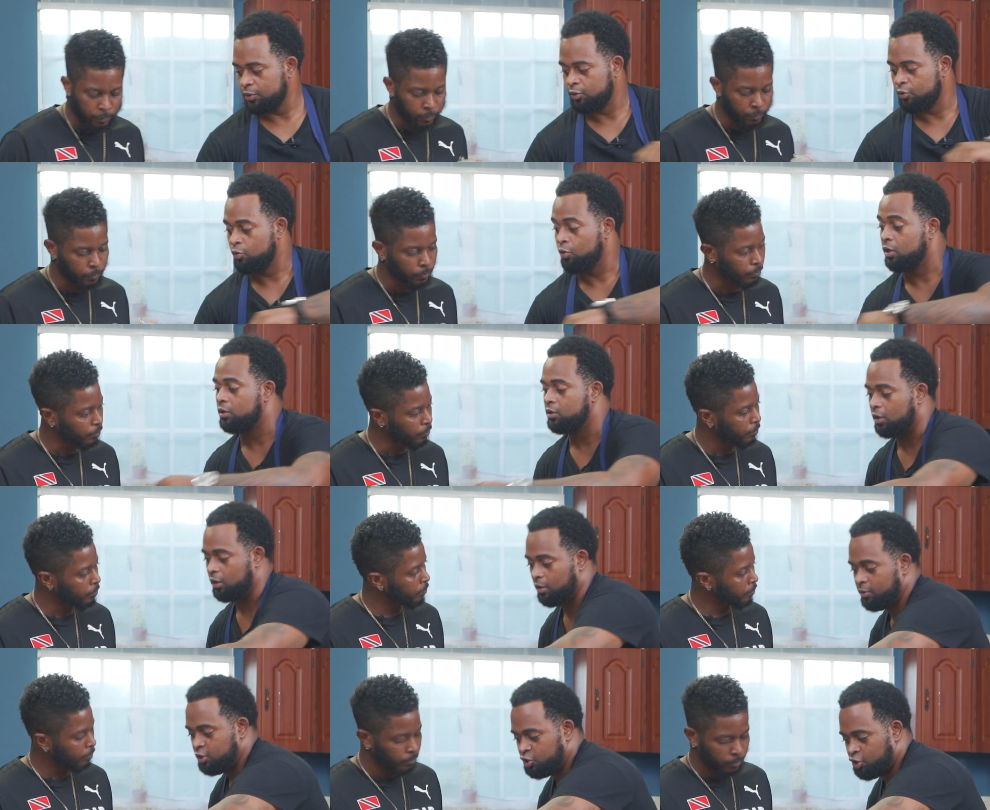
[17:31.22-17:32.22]
Speaker 1: we're going to do a, a
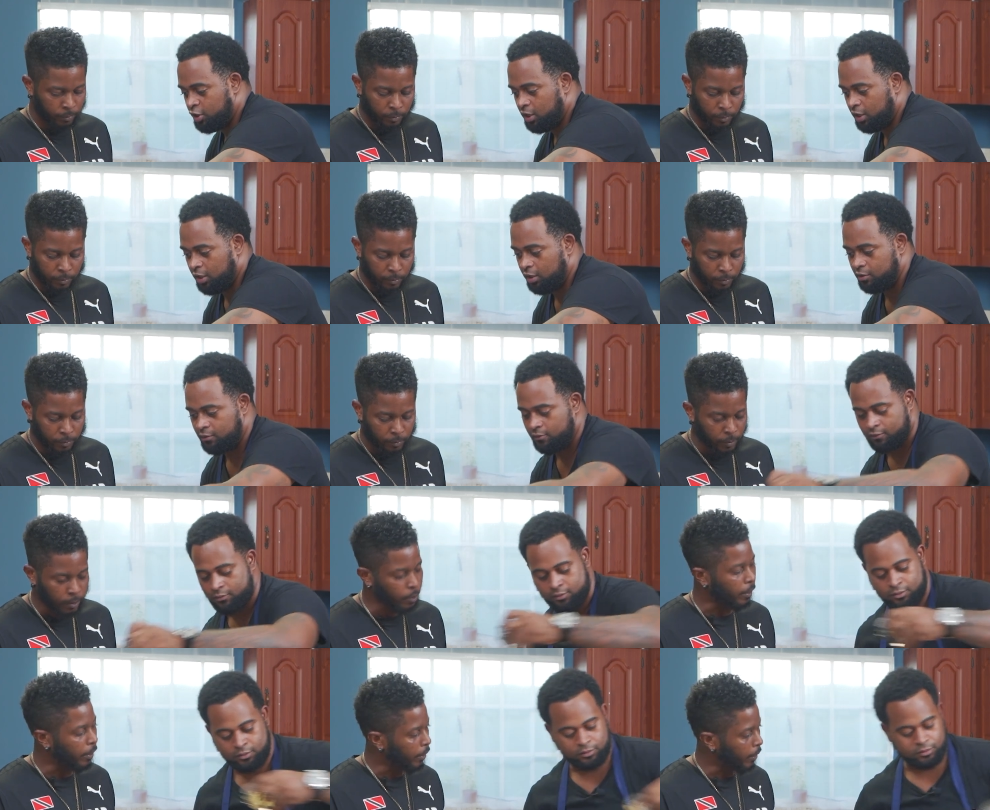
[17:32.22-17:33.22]
double strain again. Right.